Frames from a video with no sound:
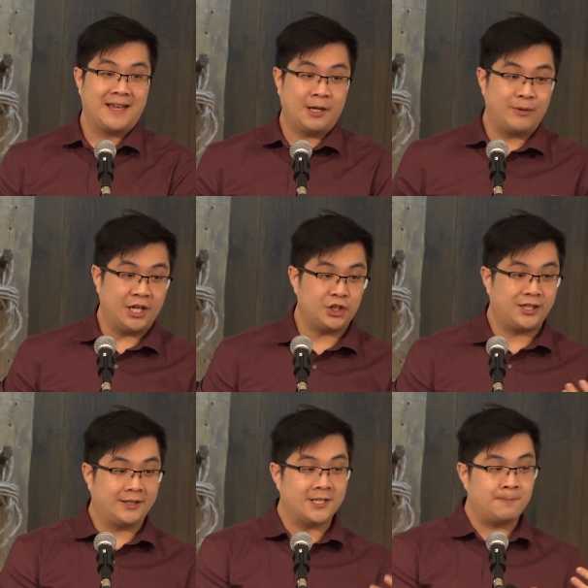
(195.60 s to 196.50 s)
And we
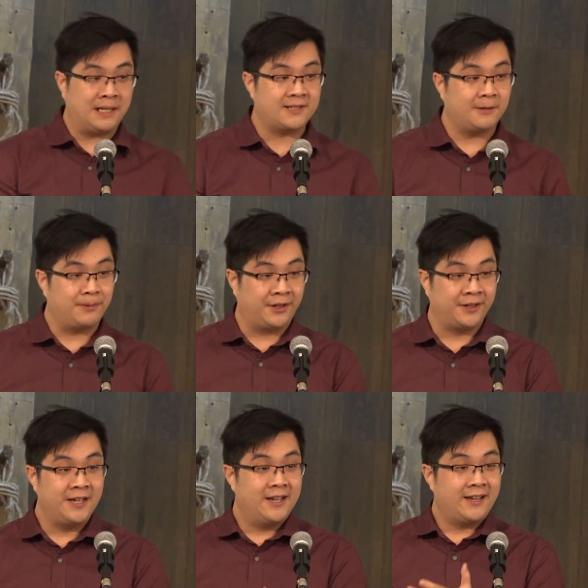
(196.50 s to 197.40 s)
actually get this picked up
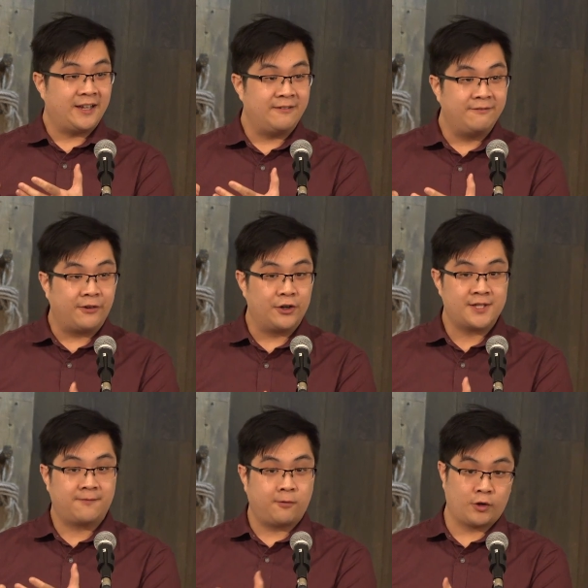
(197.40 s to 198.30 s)
on in
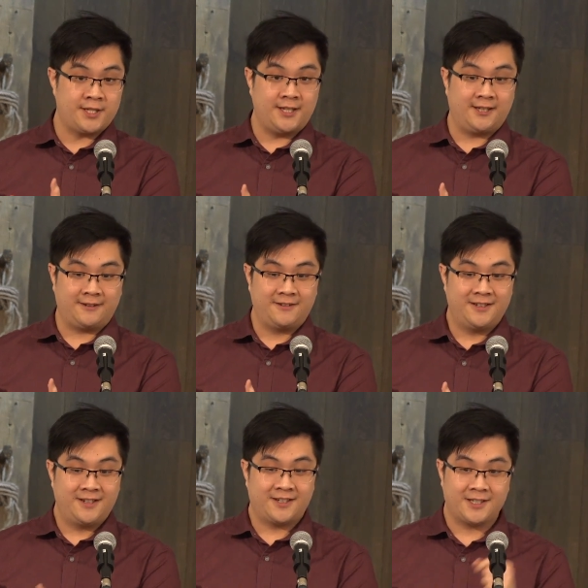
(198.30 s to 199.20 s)
verse 14,
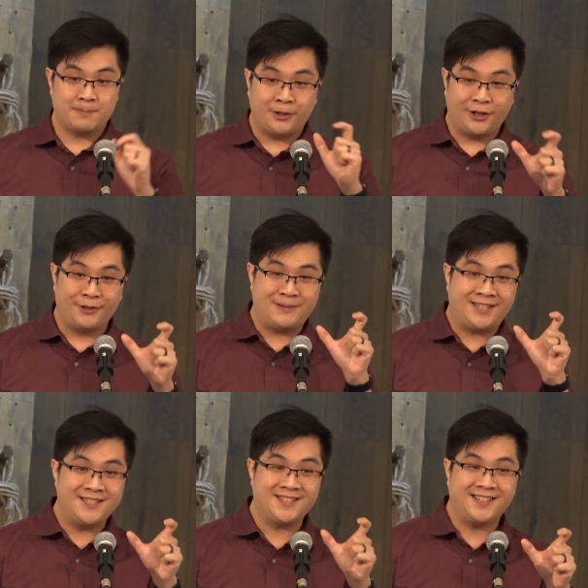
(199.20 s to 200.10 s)
because Paul
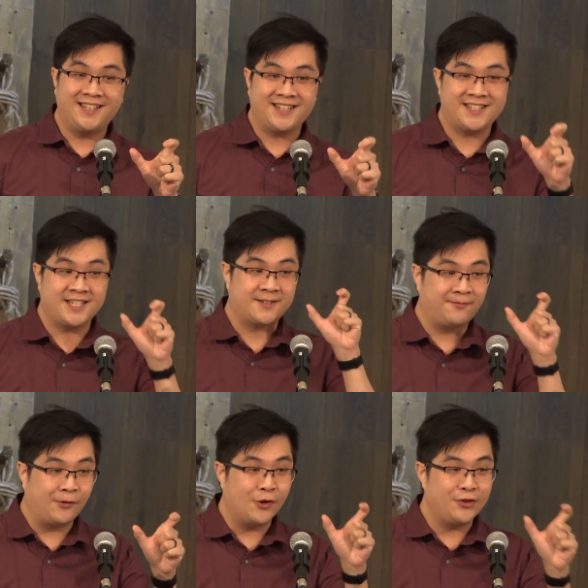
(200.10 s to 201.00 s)
begins again, and he says,
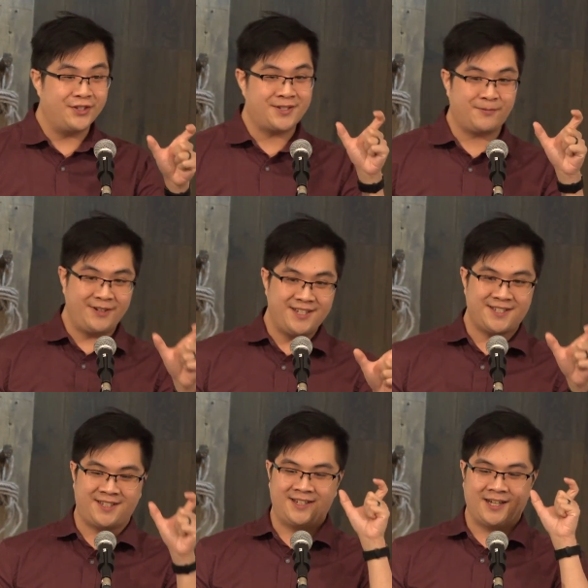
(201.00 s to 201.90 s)
for this
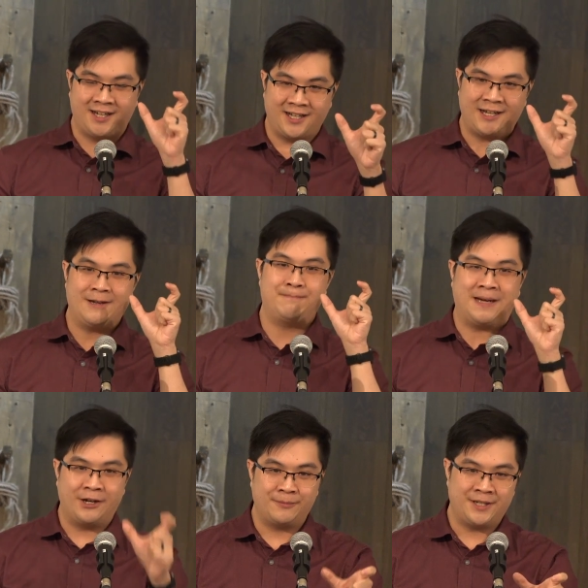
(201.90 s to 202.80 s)
reason I
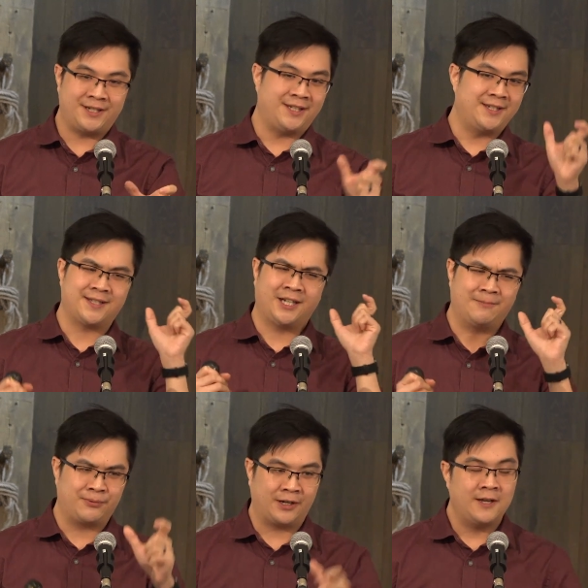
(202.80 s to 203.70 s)
bow my knees and I
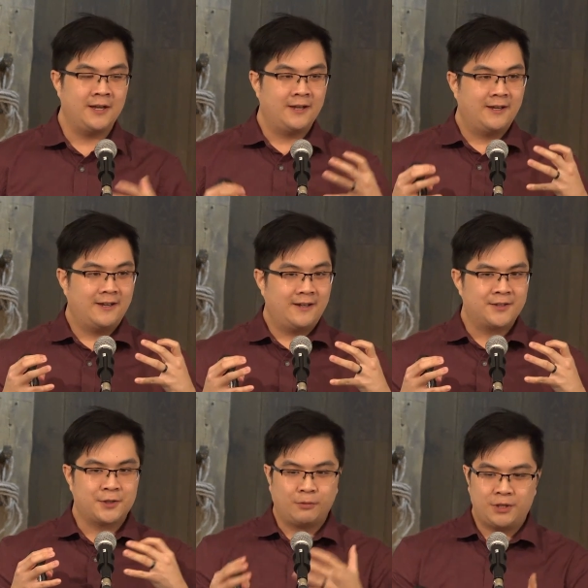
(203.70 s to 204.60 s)
pray.
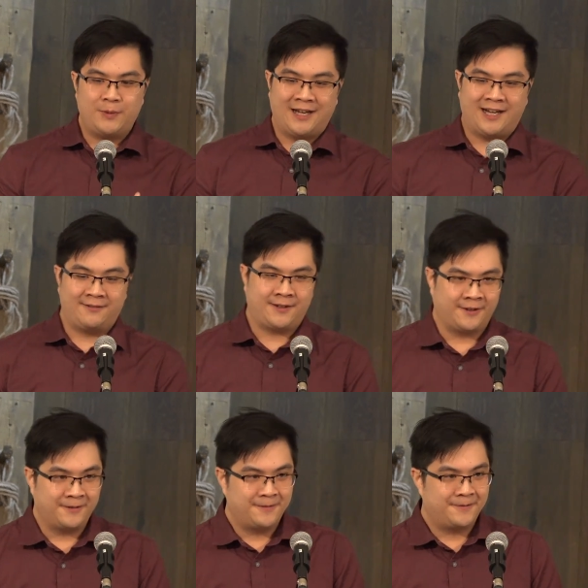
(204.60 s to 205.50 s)
And so what do we have here?